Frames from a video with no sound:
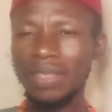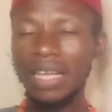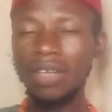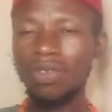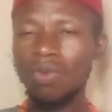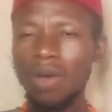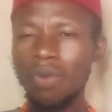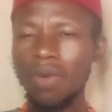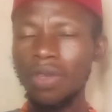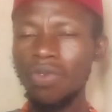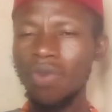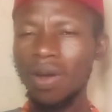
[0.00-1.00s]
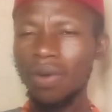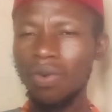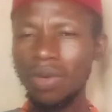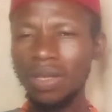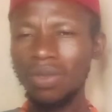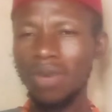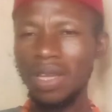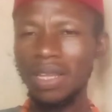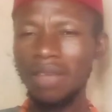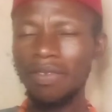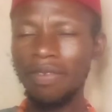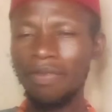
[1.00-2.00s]
That is why when you are going to
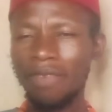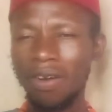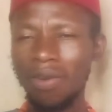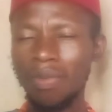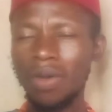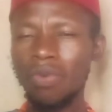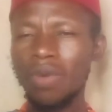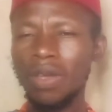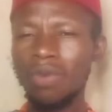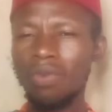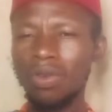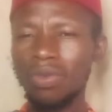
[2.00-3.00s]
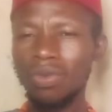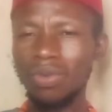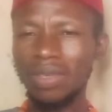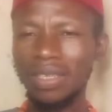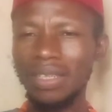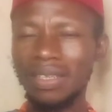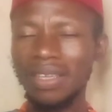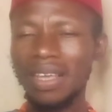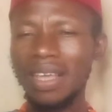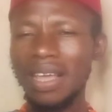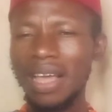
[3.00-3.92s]
any environment where you want to sit